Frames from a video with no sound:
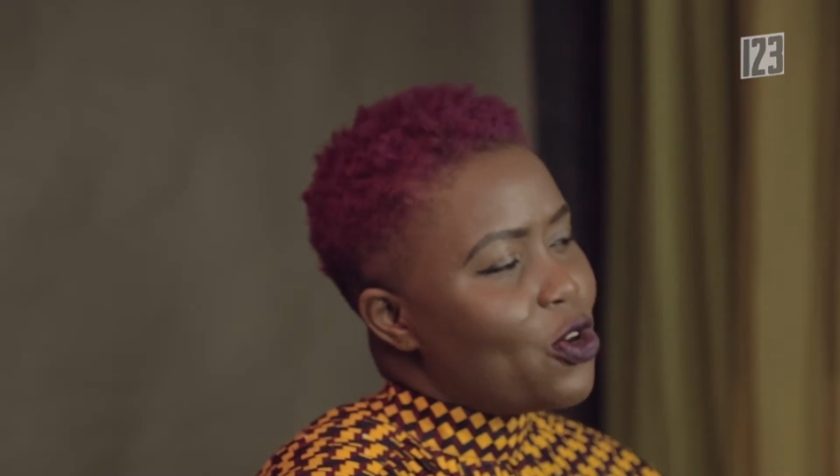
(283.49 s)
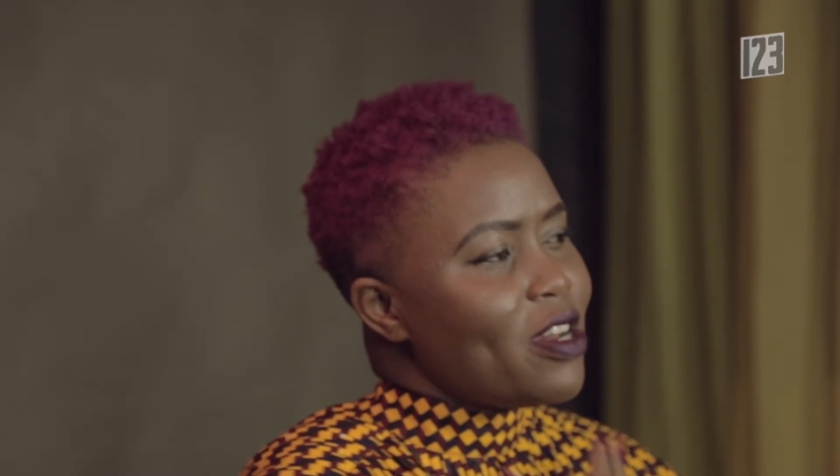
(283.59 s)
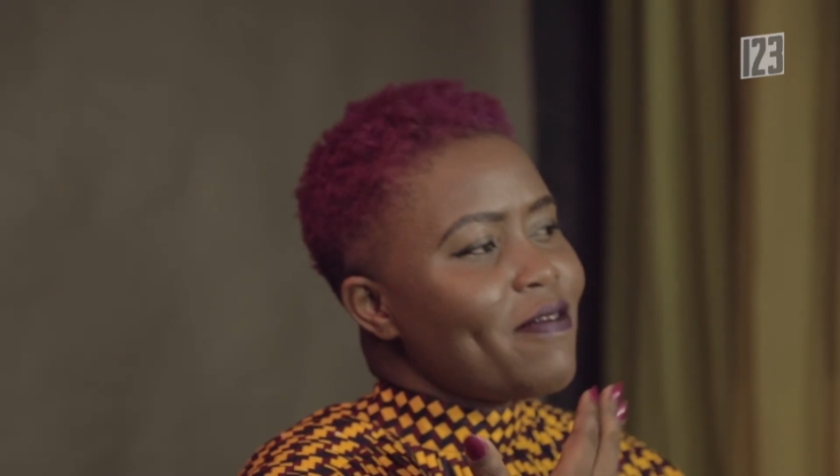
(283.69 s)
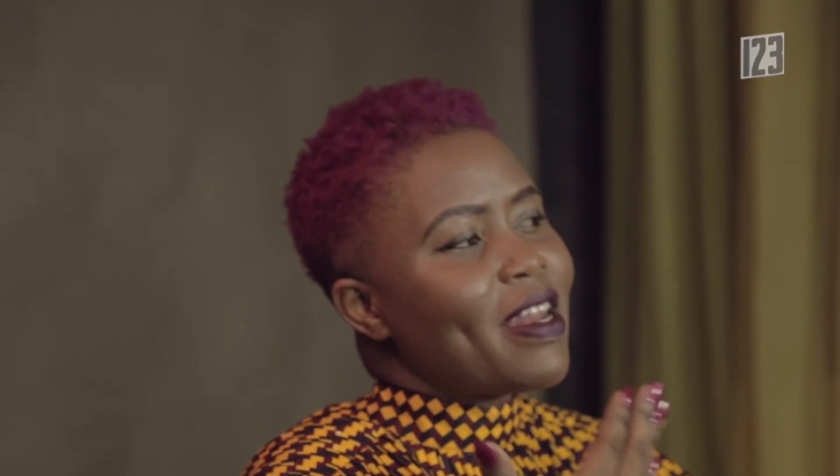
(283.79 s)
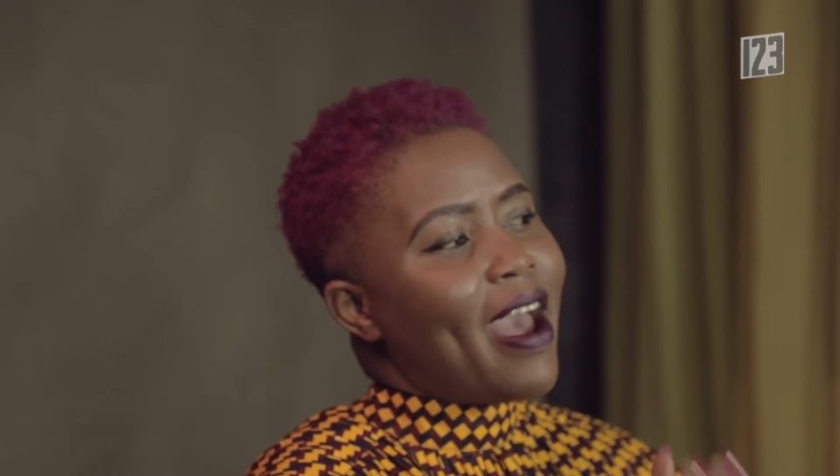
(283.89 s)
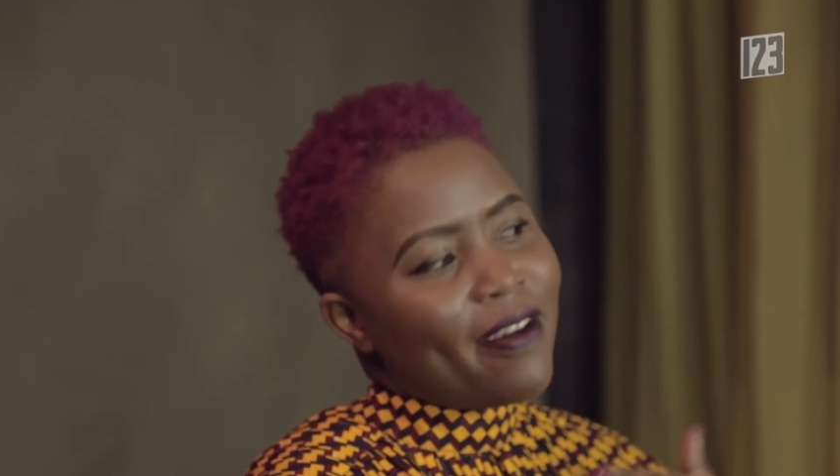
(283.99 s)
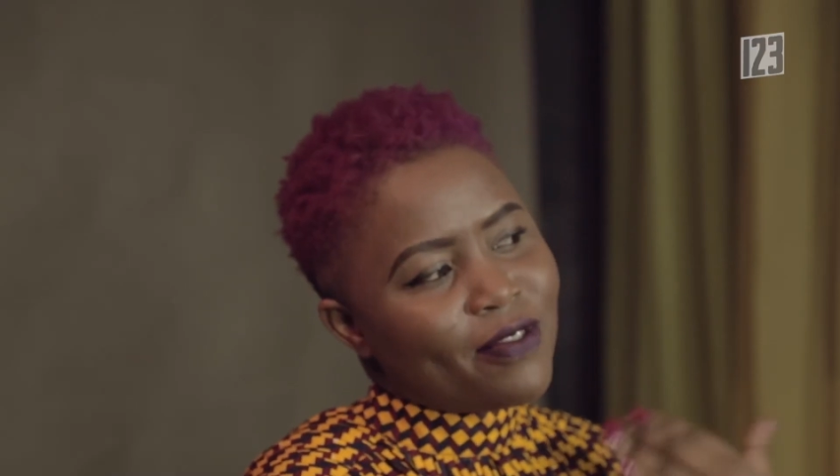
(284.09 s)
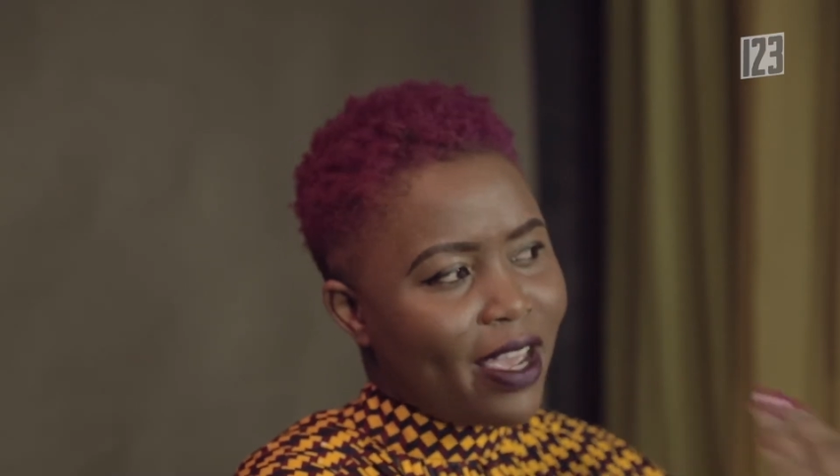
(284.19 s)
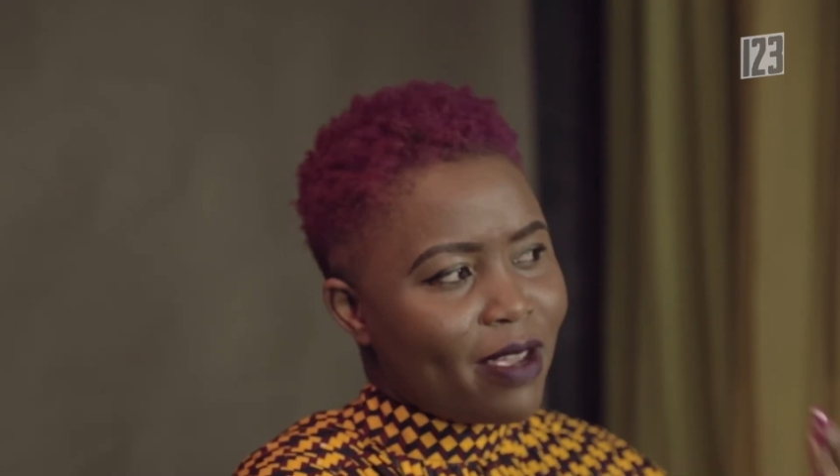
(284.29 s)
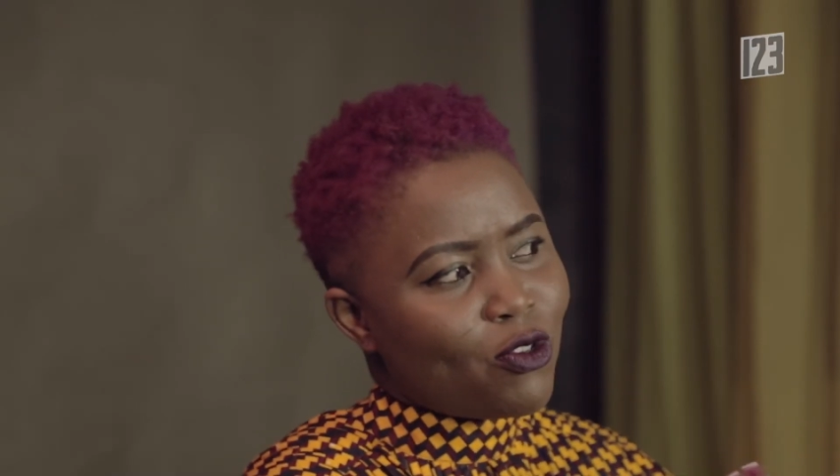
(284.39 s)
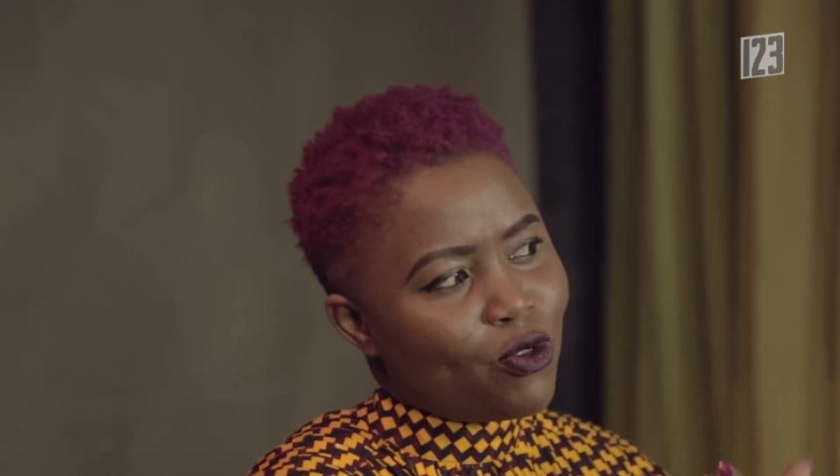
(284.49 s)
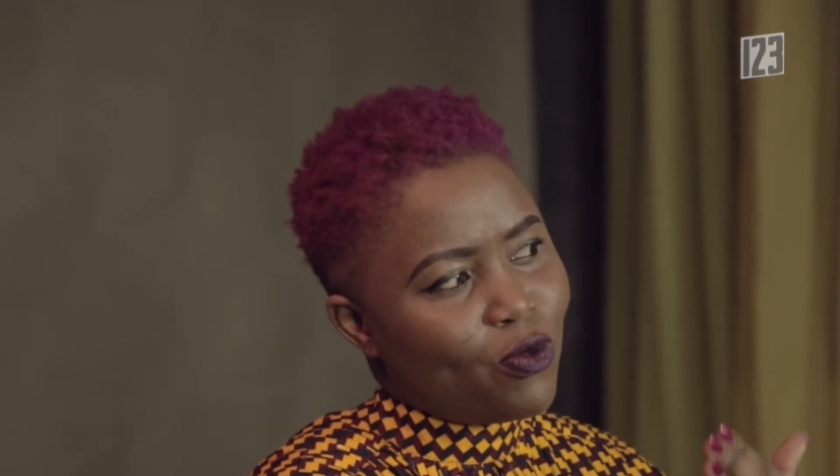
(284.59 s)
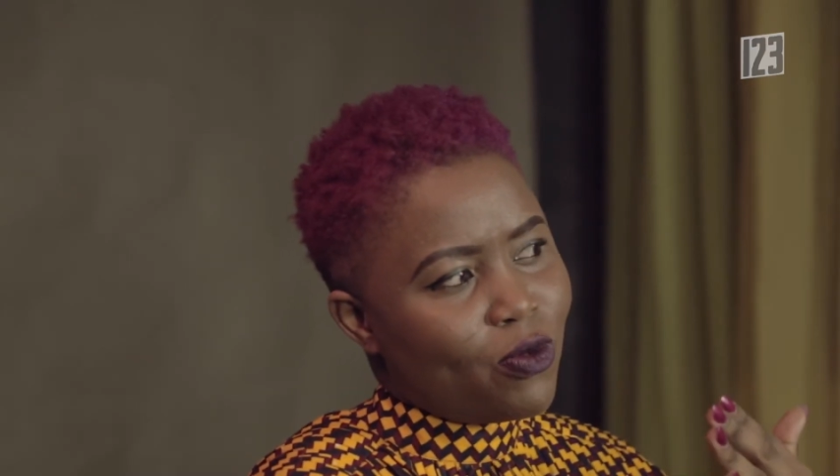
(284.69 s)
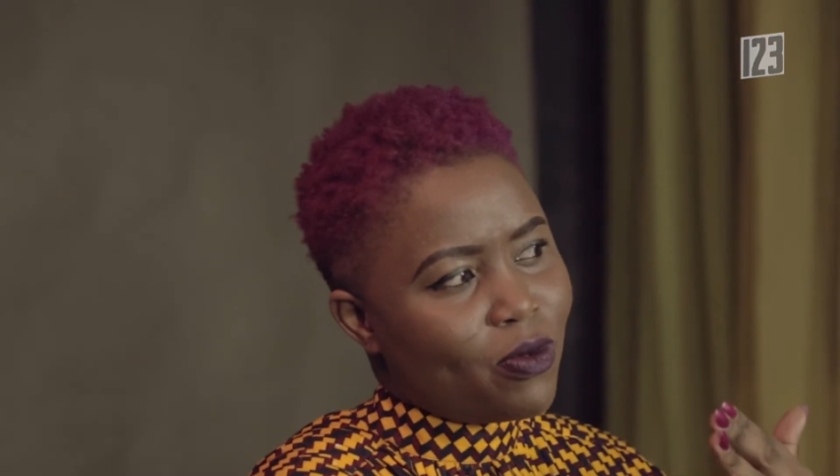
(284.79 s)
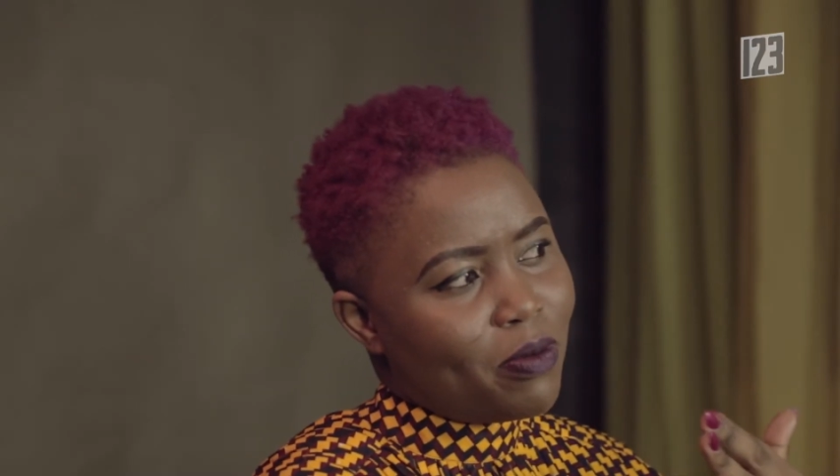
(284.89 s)
don't even have time
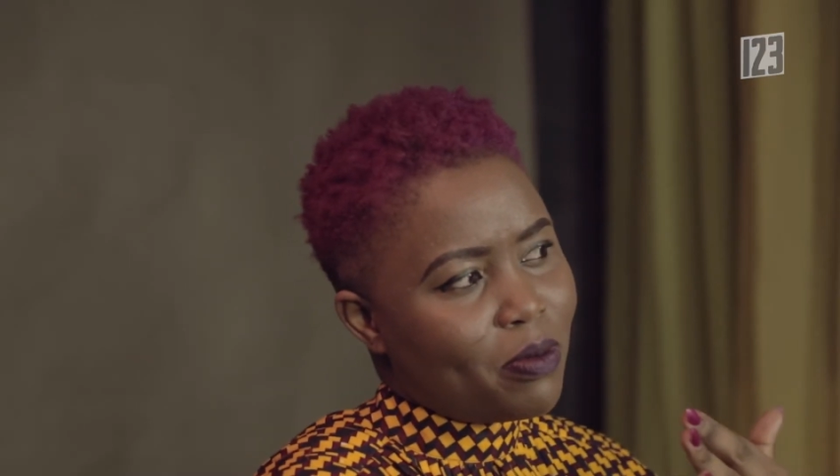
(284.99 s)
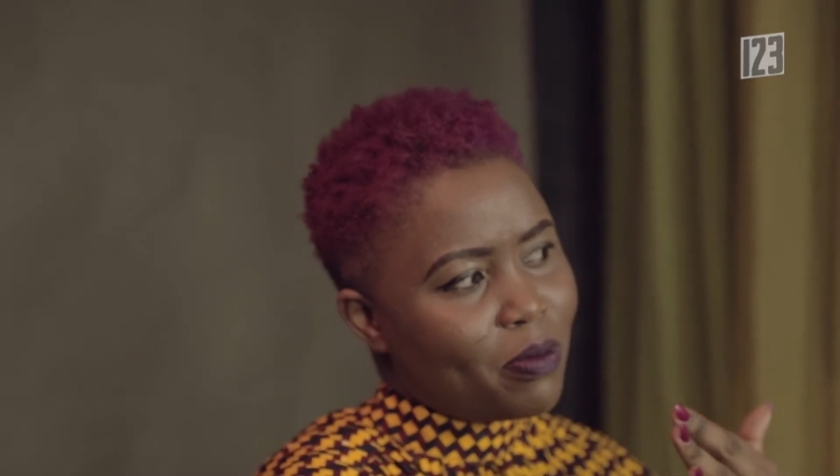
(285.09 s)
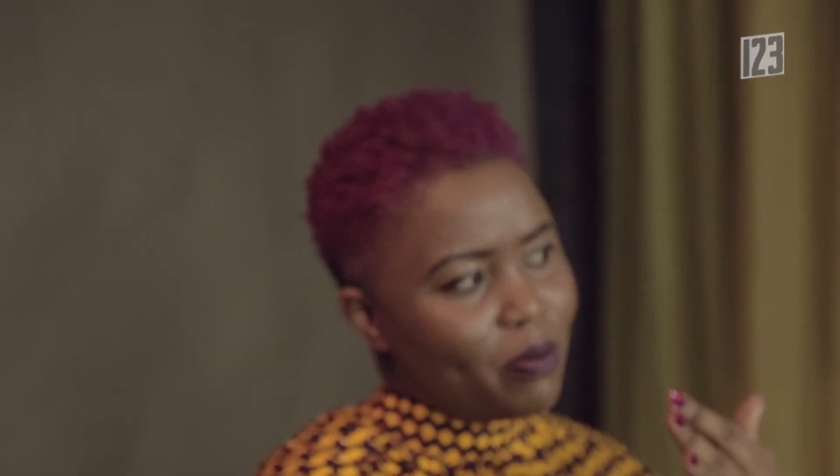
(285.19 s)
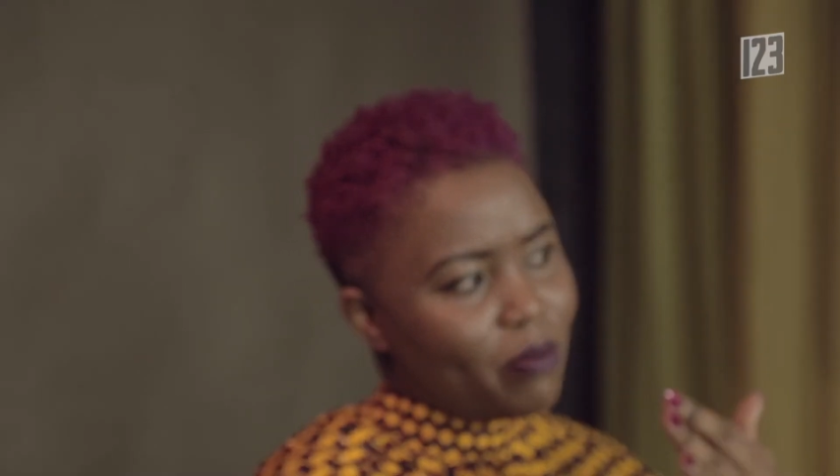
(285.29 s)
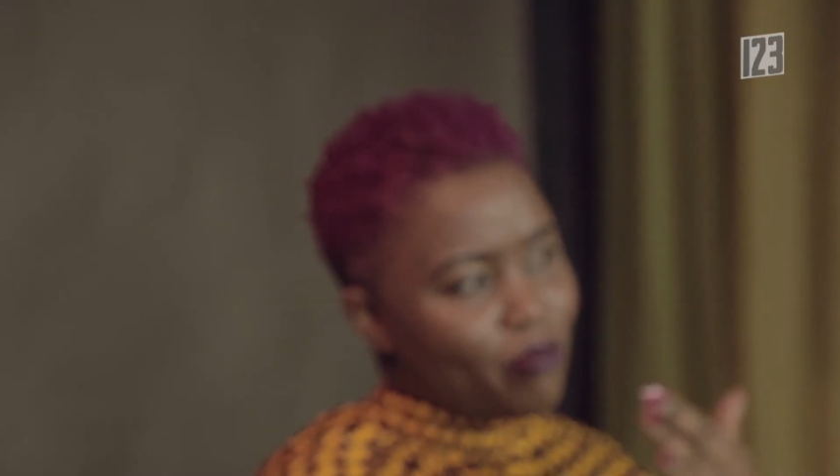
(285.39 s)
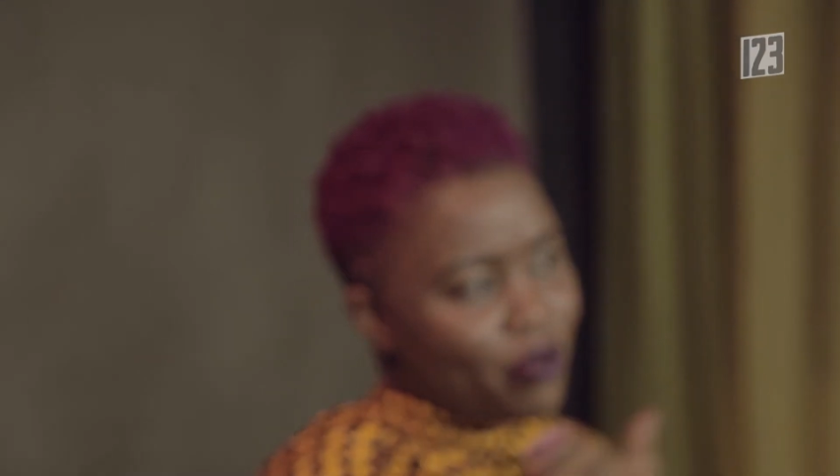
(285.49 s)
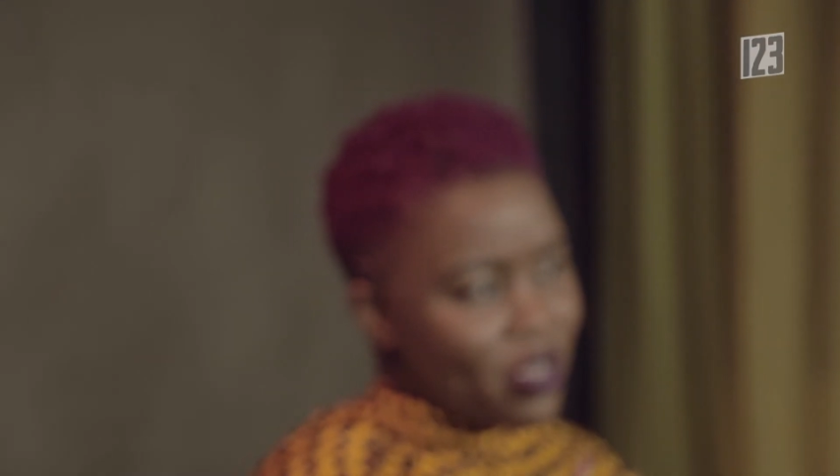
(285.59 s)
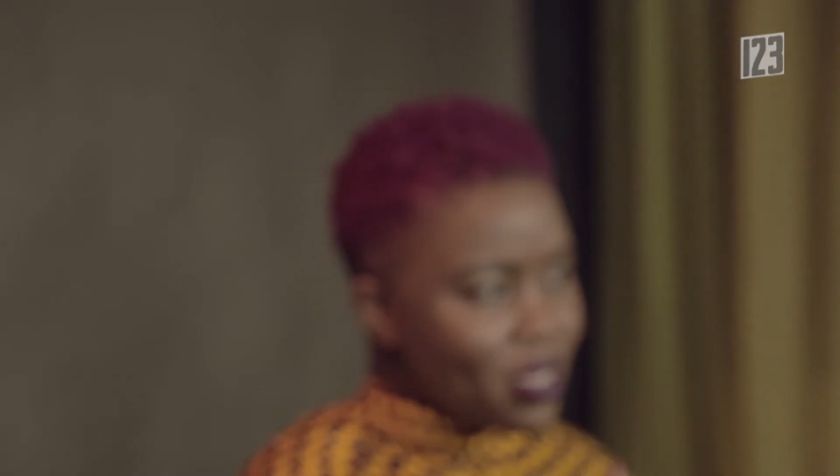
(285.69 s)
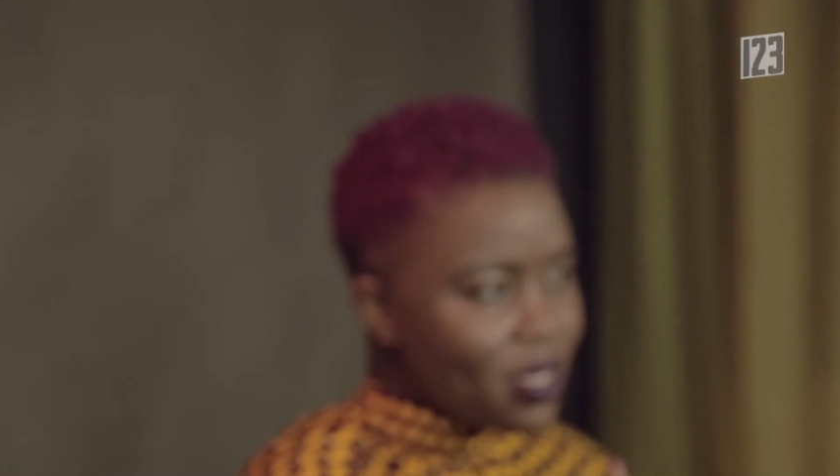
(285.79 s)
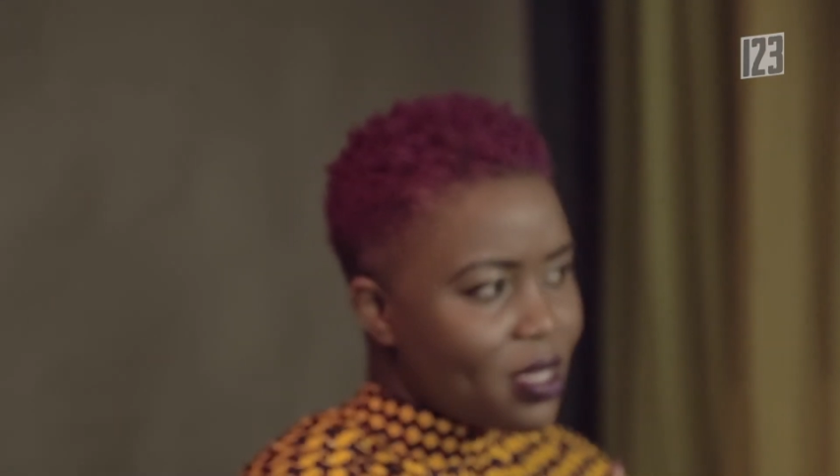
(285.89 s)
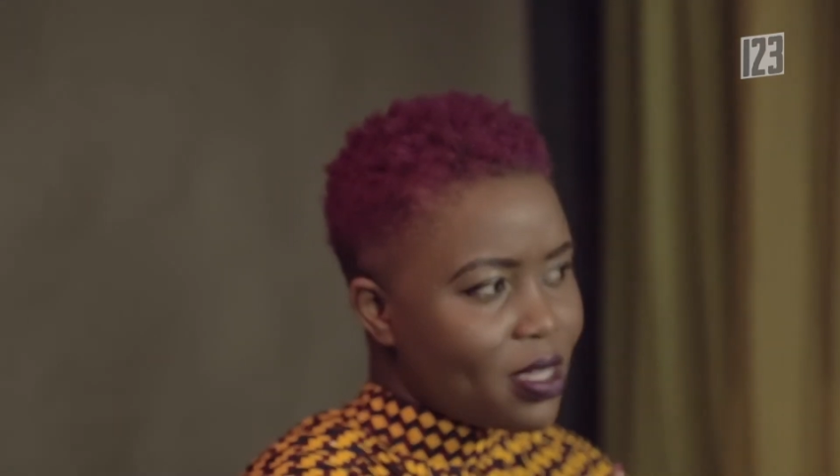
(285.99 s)
to breathe,